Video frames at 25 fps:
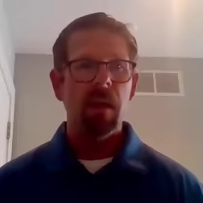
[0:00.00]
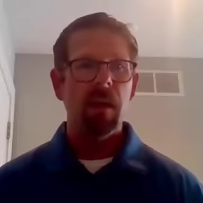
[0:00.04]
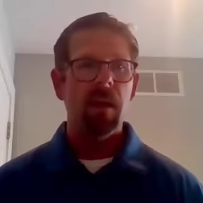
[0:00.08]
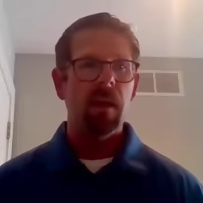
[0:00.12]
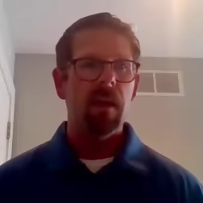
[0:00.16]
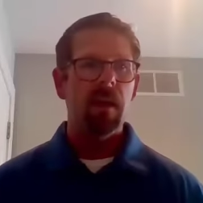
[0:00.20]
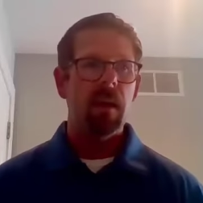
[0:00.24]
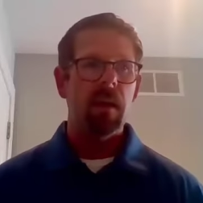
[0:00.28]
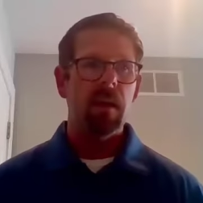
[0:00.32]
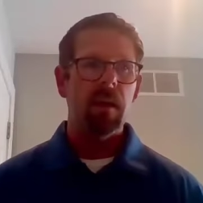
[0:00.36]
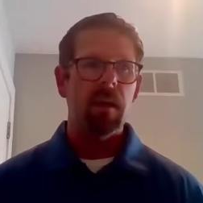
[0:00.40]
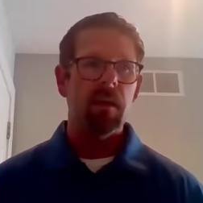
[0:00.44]

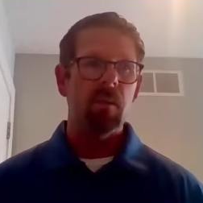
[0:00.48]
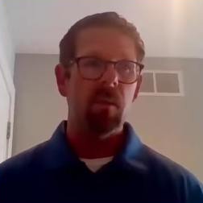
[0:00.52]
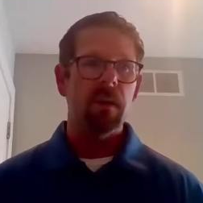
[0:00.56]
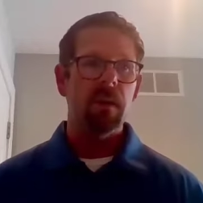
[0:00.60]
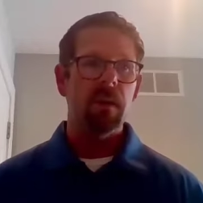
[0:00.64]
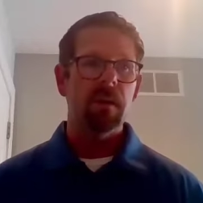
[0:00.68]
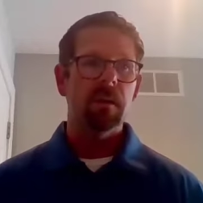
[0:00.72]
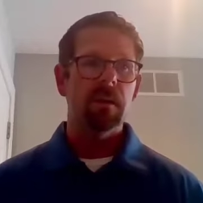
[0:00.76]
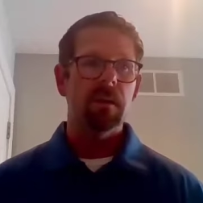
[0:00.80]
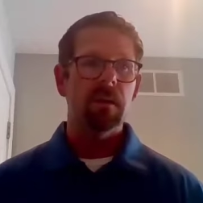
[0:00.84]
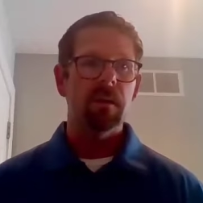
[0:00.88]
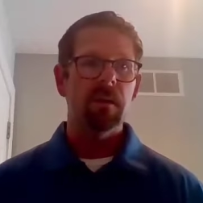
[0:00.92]
And
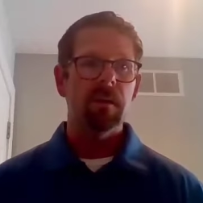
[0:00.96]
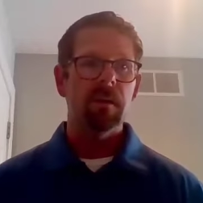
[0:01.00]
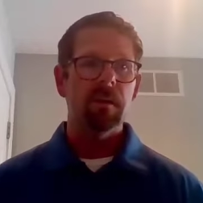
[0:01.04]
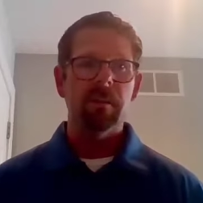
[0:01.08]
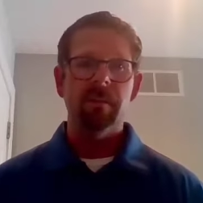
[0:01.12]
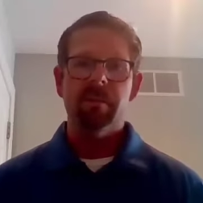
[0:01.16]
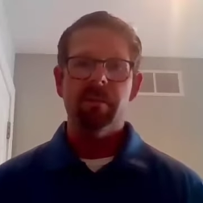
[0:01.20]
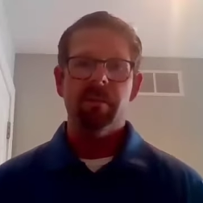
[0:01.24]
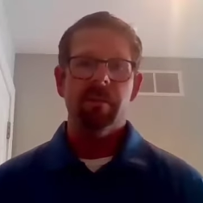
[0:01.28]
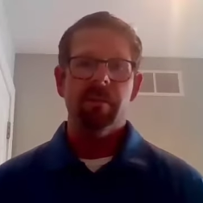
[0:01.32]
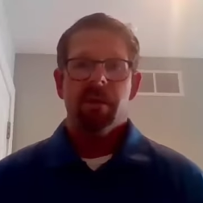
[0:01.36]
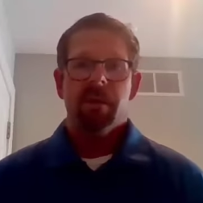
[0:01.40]
we
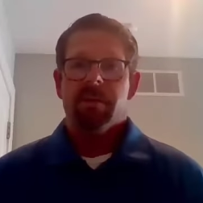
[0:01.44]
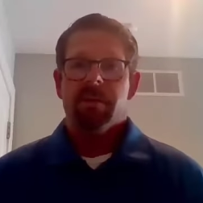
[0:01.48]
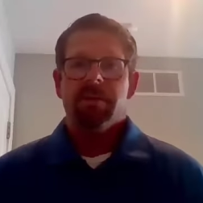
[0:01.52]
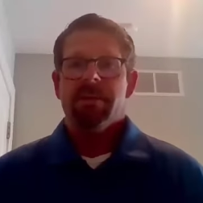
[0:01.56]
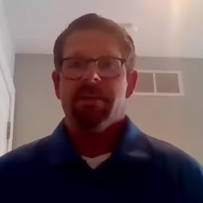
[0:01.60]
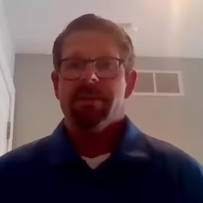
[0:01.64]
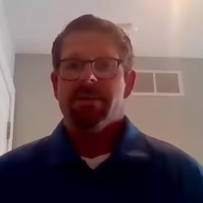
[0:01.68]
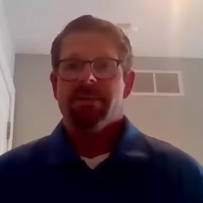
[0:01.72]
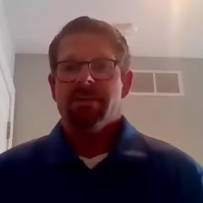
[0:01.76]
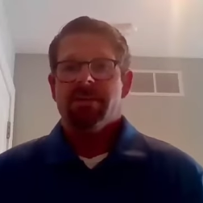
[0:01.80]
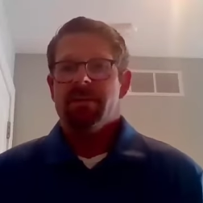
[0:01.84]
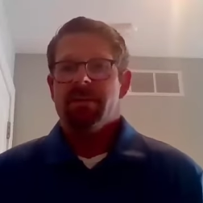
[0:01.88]
couldn't,
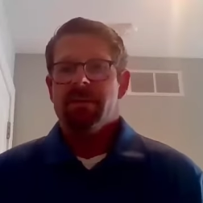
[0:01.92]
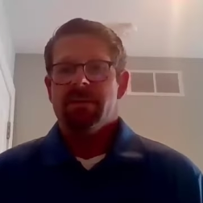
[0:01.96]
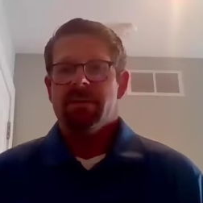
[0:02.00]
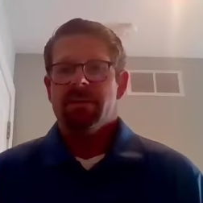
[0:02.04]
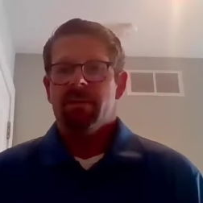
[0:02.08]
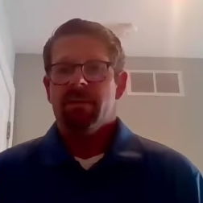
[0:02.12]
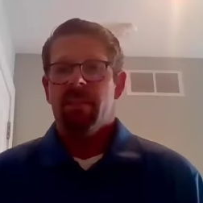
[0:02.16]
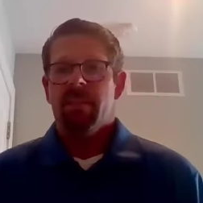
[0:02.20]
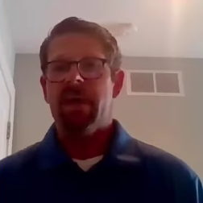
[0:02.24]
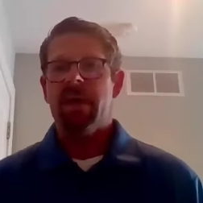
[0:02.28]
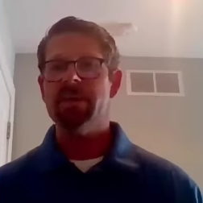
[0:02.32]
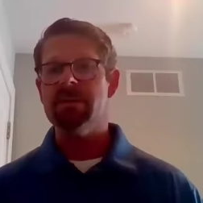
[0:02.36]
it just
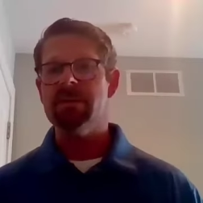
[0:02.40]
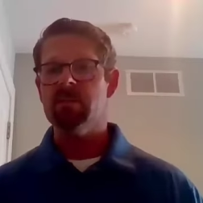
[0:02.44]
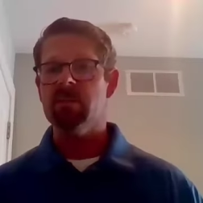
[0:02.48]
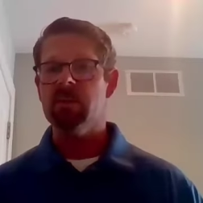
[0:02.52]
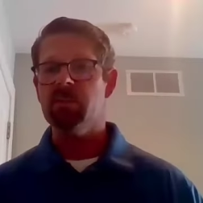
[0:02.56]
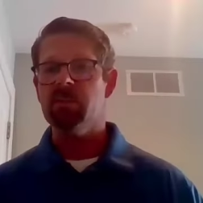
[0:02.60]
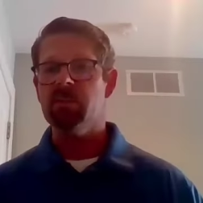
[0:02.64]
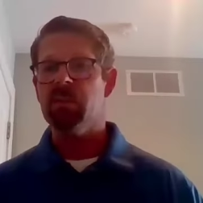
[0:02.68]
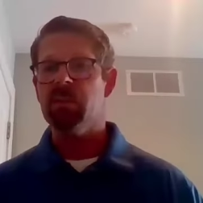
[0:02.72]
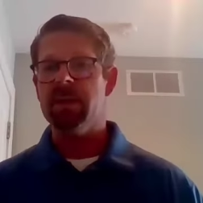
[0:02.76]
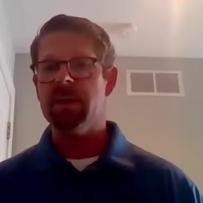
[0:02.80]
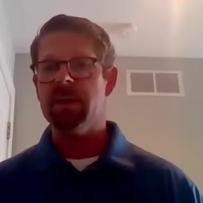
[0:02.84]
isn't
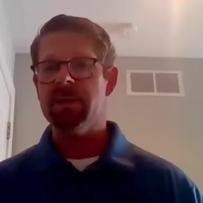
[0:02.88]
possible.